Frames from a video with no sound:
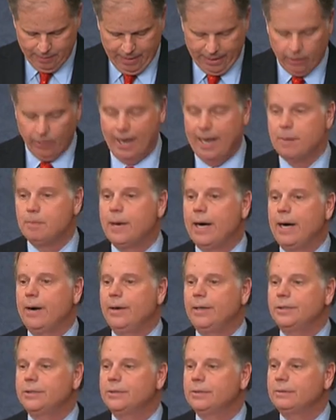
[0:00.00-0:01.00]
my
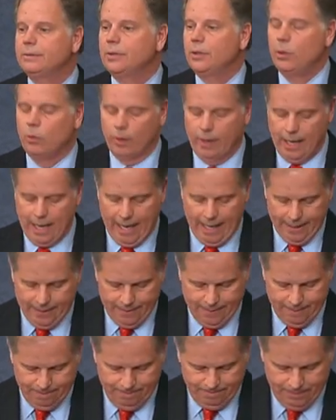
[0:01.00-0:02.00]
grandparents who are not.
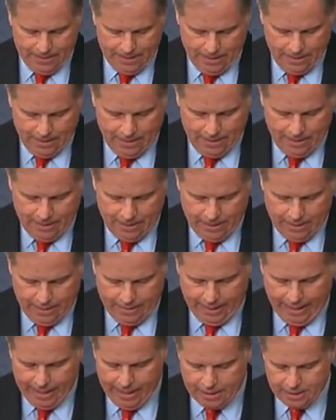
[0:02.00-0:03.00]
They